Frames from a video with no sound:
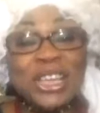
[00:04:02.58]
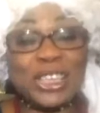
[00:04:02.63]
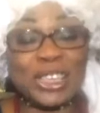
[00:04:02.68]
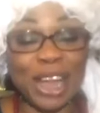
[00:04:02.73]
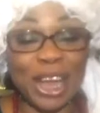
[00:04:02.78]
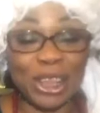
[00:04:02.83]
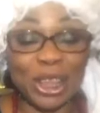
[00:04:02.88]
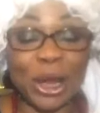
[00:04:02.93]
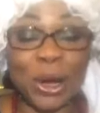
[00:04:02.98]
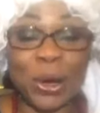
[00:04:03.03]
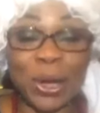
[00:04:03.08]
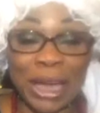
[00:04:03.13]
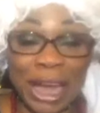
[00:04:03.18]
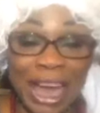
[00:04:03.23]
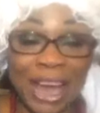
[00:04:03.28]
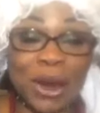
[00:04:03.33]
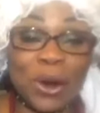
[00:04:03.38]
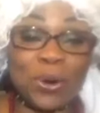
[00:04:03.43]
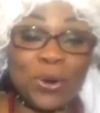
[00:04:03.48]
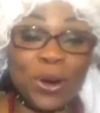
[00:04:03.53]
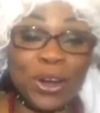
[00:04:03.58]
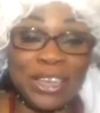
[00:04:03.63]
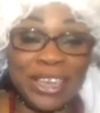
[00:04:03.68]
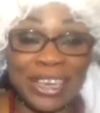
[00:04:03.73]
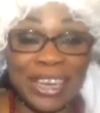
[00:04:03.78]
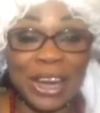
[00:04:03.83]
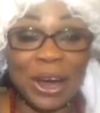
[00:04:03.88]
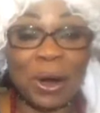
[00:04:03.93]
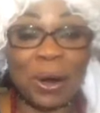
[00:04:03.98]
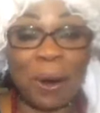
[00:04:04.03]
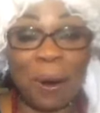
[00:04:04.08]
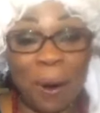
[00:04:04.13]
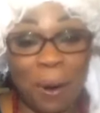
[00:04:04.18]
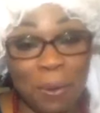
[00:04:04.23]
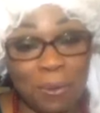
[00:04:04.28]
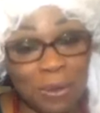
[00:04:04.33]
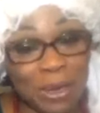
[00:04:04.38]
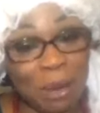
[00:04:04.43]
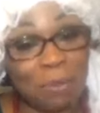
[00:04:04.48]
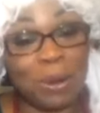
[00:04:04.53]
So I thought, okay, Ogunire
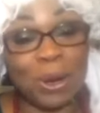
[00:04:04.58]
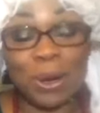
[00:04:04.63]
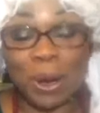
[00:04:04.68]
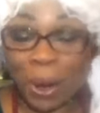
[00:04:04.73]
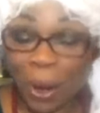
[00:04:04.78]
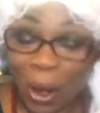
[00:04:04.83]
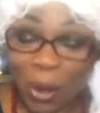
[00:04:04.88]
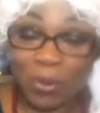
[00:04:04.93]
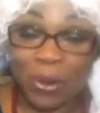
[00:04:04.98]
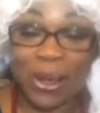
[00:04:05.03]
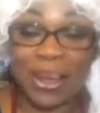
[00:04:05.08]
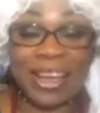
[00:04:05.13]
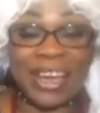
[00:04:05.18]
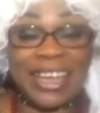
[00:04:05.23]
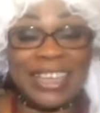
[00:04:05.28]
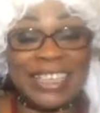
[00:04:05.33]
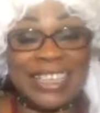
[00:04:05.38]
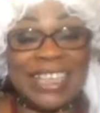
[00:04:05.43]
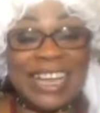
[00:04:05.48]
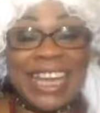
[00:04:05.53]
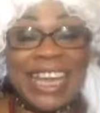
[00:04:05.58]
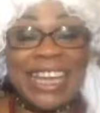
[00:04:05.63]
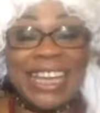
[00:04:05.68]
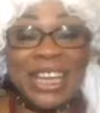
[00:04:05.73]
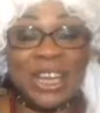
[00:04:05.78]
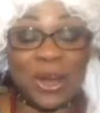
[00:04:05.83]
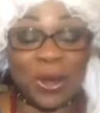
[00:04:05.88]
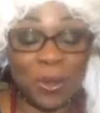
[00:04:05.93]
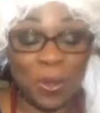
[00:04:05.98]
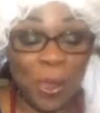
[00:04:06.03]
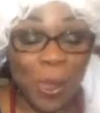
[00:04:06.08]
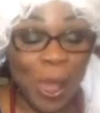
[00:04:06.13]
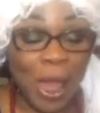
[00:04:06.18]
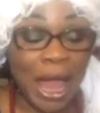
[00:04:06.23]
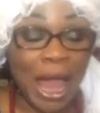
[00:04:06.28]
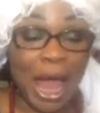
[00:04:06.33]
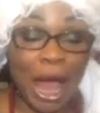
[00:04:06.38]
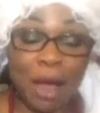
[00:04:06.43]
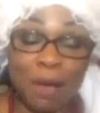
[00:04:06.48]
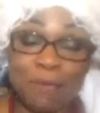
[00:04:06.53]
call me. I'm gonna come out here today,
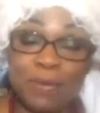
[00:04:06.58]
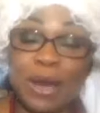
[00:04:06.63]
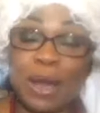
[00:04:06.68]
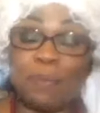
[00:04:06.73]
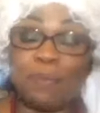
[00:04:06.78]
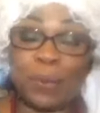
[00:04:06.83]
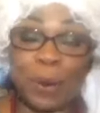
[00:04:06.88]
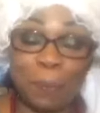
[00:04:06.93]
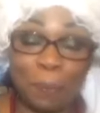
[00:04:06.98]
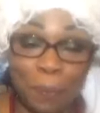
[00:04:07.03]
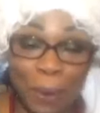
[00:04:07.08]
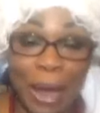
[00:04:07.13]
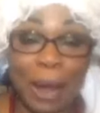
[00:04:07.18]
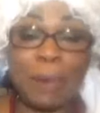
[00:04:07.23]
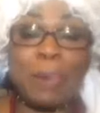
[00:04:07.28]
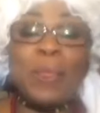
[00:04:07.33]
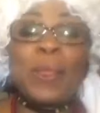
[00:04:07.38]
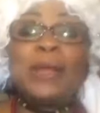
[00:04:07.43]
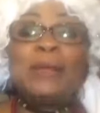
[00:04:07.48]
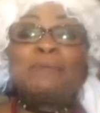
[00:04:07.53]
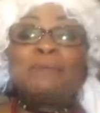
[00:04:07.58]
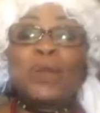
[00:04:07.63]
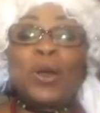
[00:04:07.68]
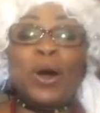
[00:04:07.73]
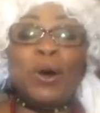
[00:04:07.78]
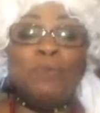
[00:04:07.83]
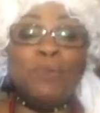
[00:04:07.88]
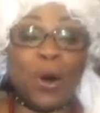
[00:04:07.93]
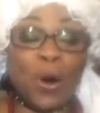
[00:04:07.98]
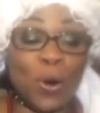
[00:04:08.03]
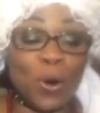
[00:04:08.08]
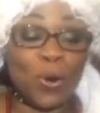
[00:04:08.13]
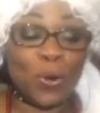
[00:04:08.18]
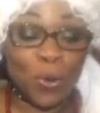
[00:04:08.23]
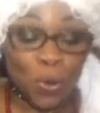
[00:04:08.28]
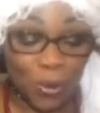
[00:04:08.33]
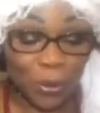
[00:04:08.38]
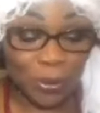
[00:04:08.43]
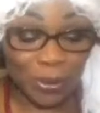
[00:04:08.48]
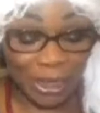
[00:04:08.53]
and be a papa,
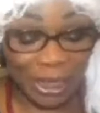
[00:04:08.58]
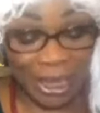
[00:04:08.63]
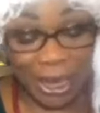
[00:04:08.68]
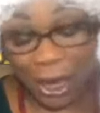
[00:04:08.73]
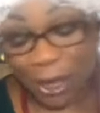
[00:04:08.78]
Ogun,